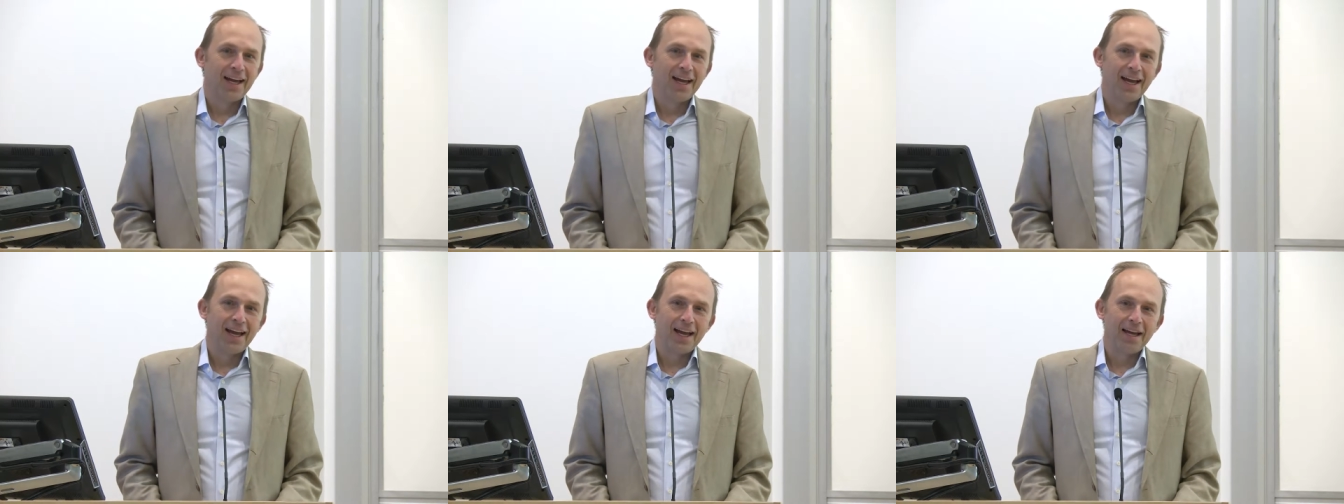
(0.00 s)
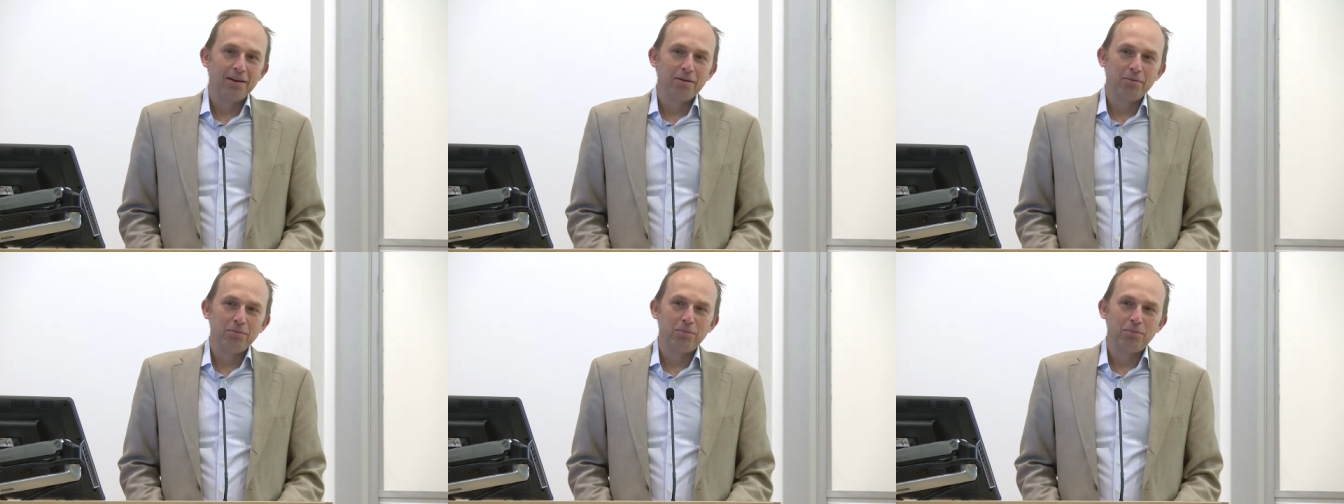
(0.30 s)

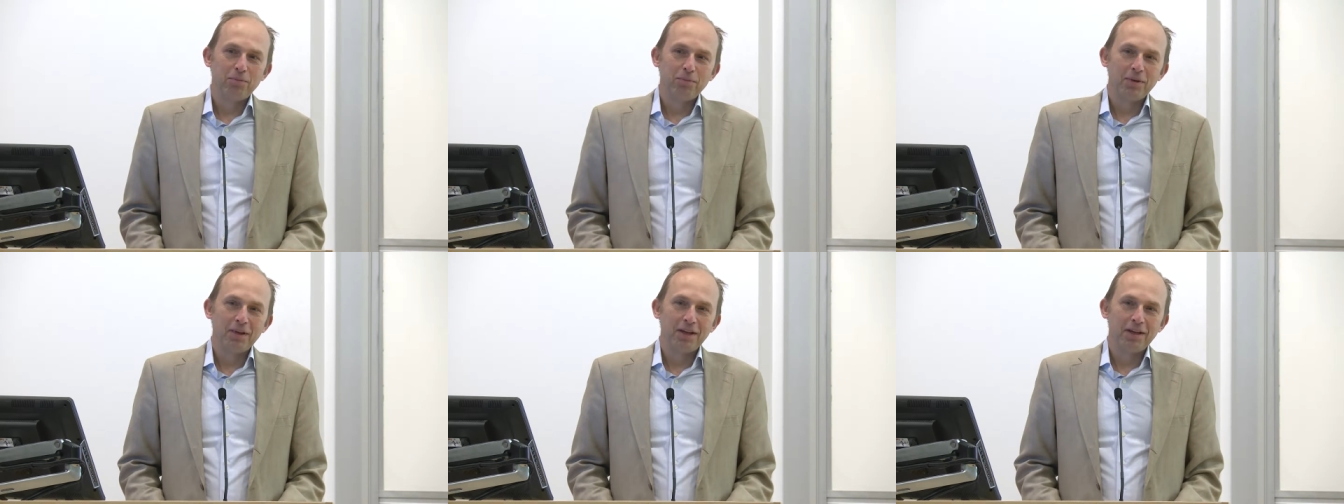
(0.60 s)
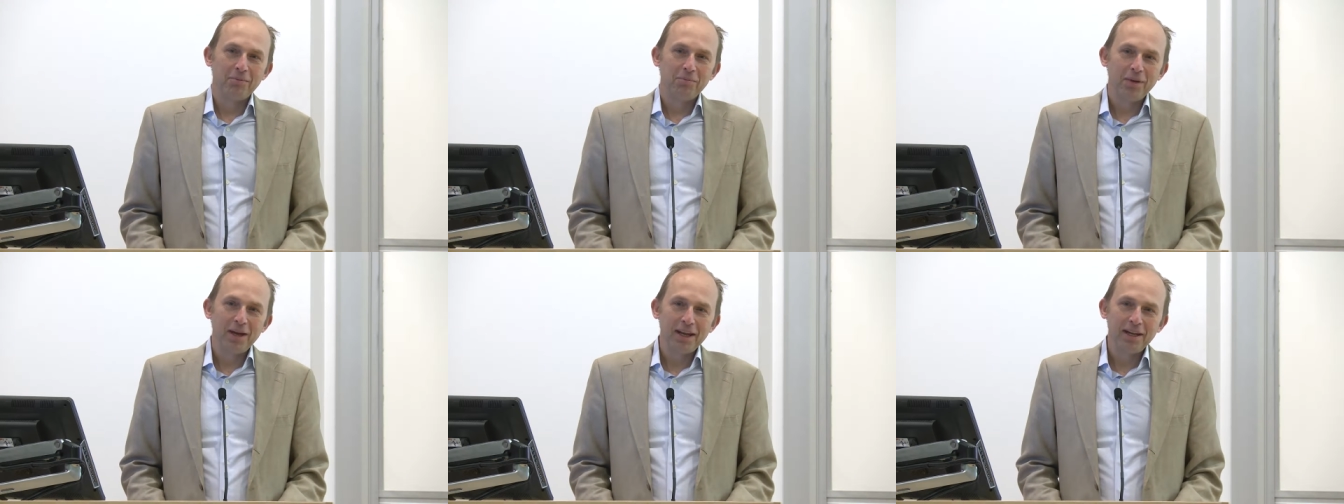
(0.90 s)
And
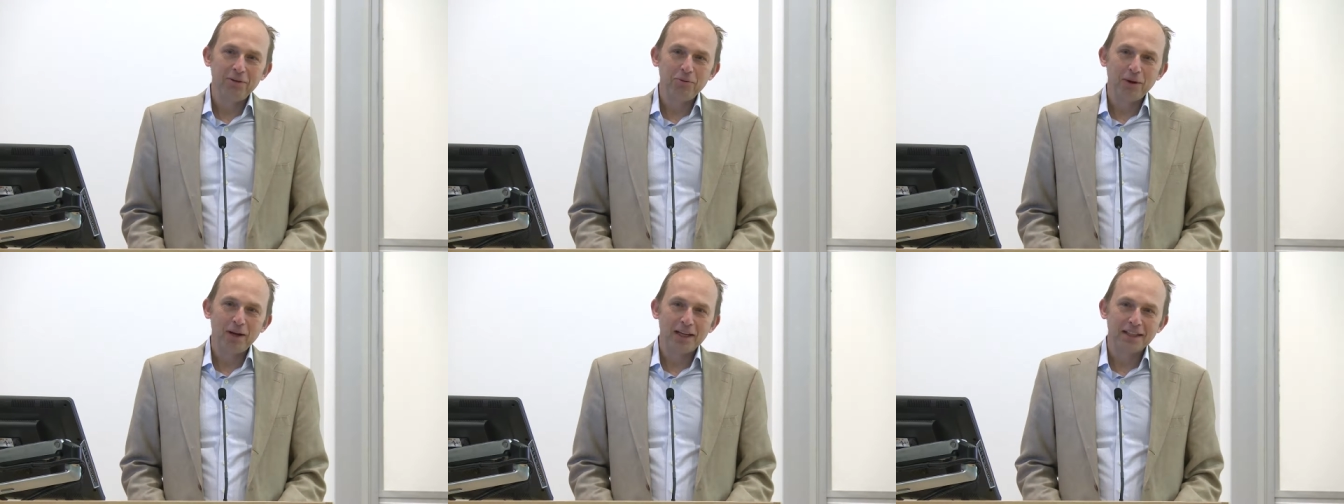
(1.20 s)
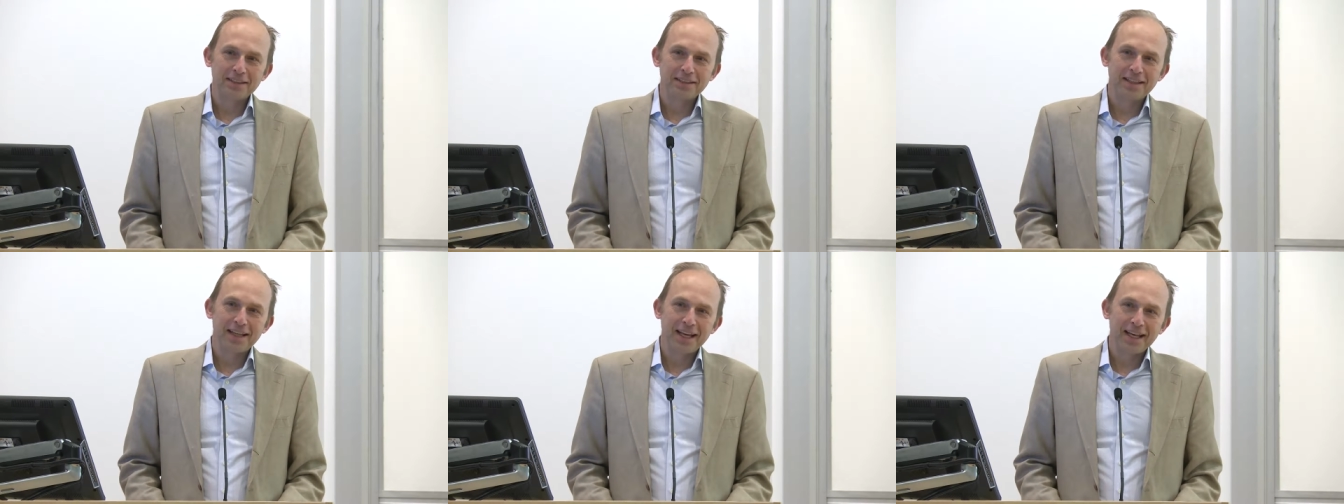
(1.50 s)
in many
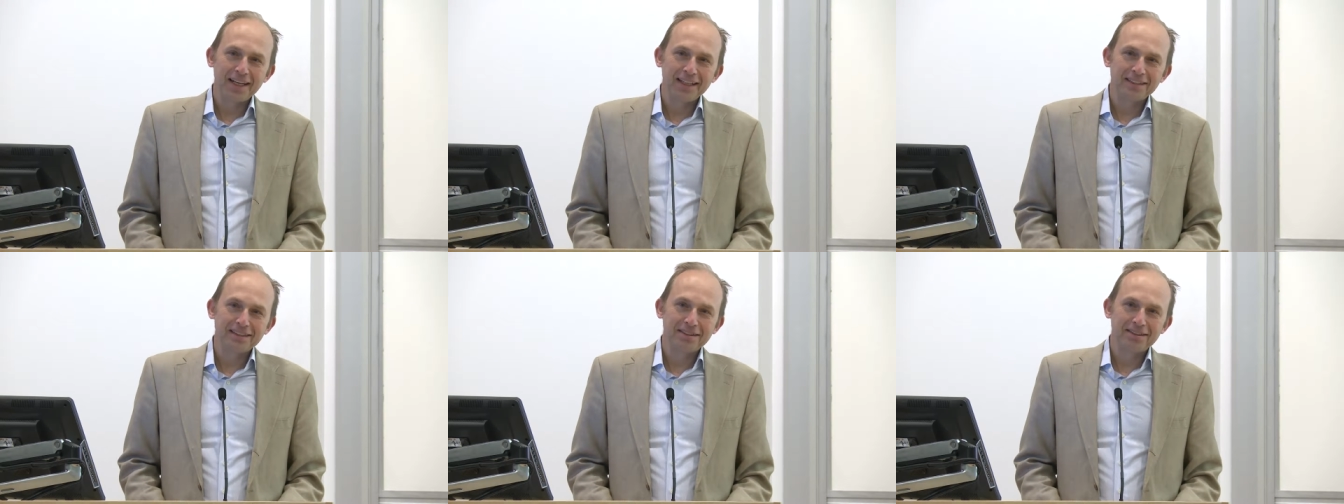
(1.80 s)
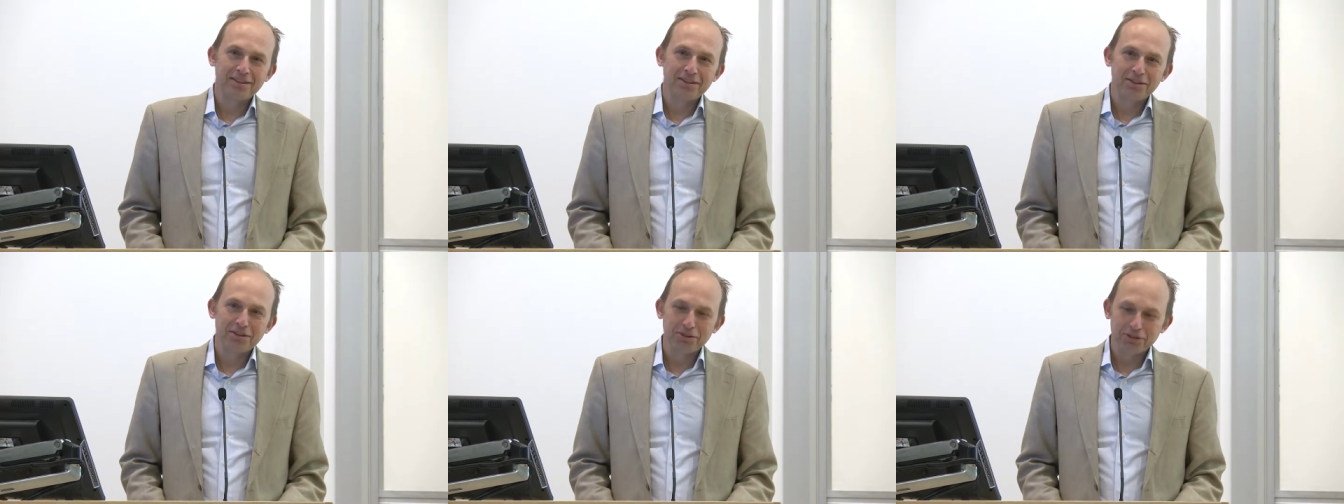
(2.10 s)
ways, that
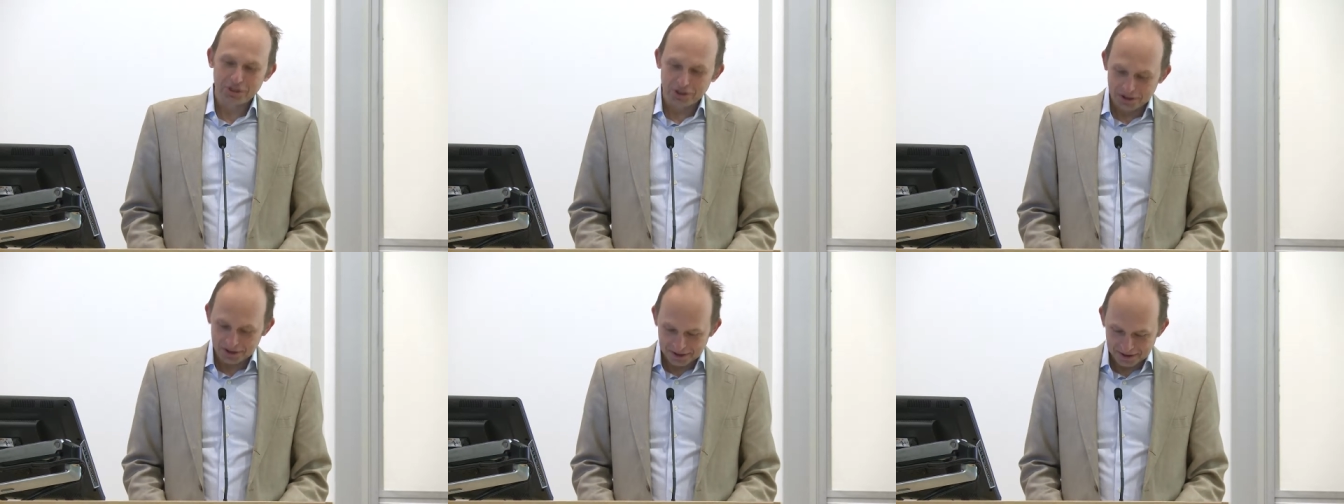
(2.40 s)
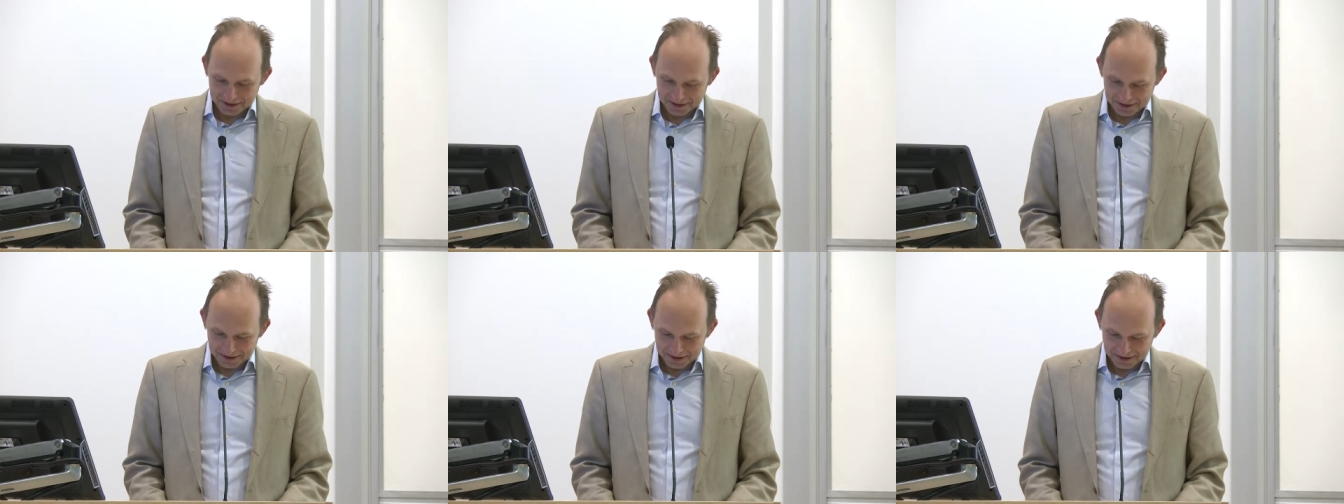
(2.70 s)

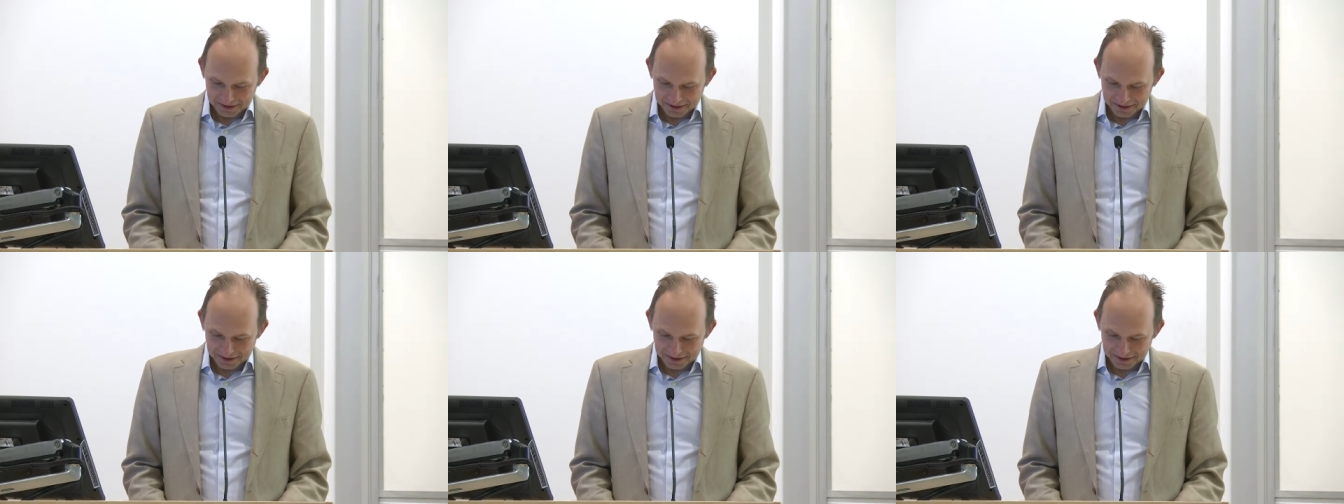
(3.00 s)
institution,